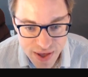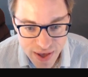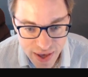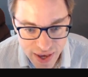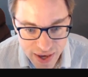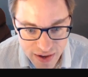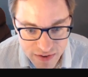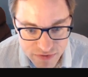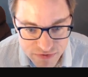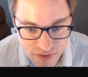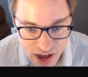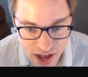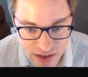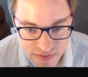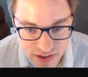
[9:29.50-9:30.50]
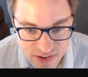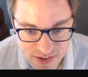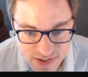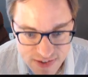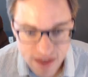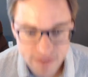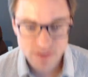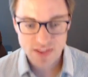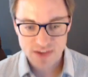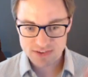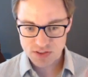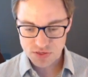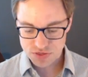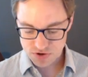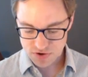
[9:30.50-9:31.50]
8, 5, and 7. That's
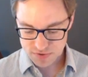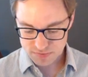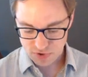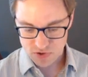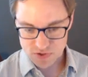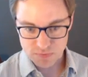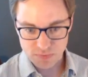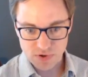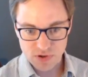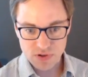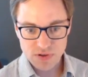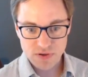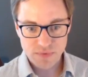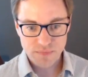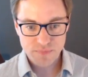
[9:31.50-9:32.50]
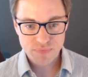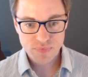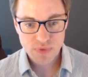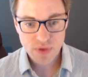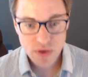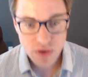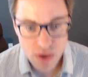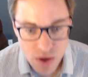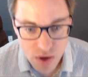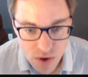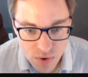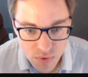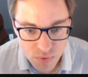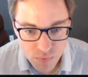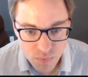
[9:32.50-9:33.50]
the third multiple.
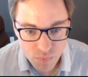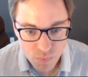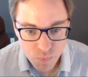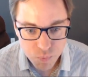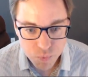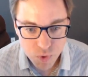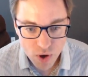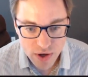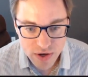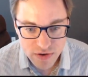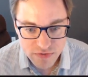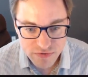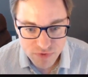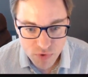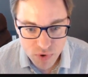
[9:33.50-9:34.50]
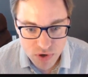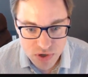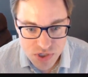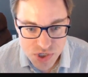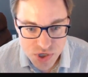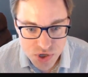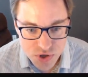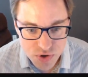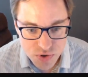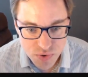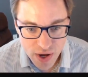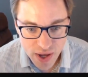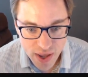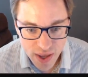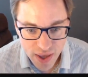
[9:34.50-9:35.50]
1, 4,
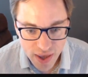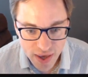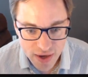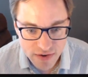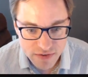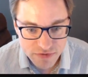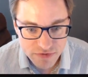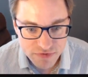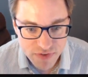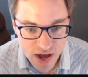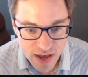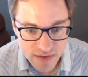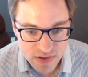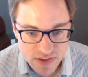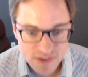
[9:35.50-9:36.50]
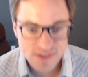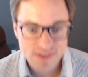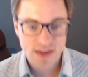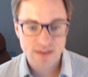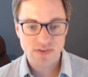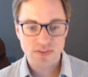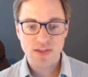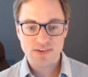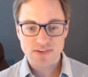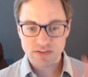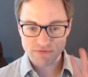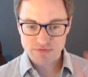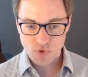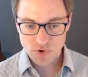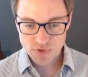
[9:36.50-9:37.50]
2, 8, 5, and 7. That's the
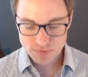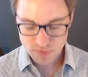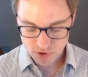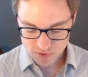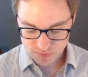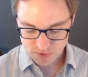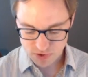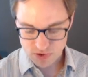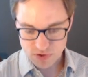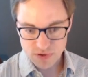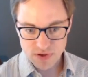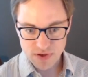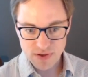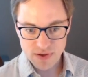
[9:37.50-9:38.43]
fourth multiple.